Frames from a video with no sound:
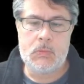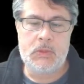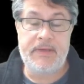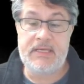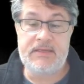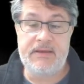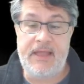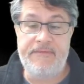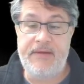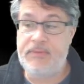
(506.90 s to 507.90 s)
Because
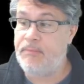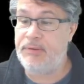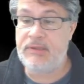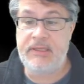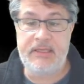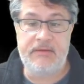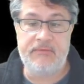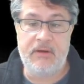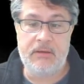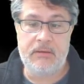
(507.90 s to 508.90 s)
if I'm completely
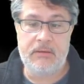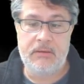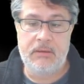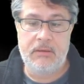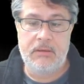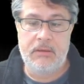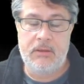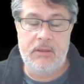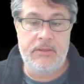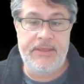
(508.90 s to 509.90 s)
wrong,
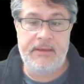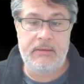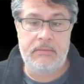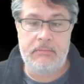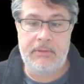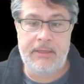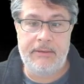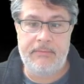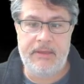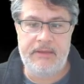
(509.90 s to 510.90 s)
then,
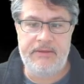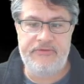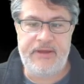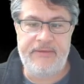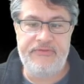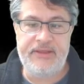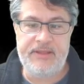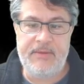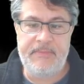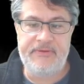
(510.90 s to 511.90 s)
at least I've set
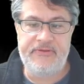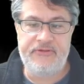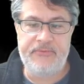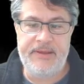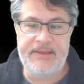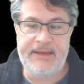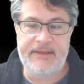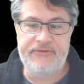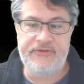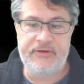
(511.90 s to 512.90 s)
them up in such a way that I
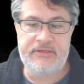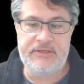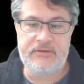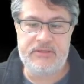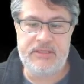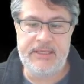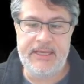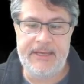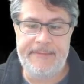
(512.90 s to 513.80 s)
can start to use the